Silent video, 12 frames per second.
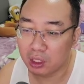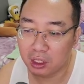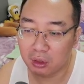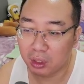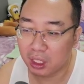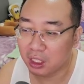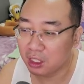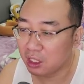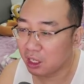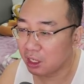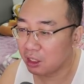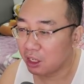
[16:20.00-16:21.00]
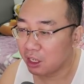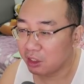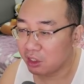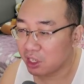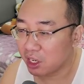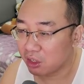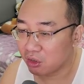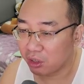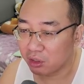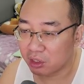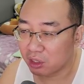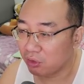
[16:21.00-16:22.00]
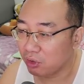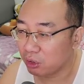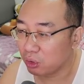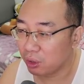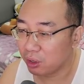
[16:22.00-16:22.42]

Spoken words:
2080 Ti, this guy is trying to sell for 200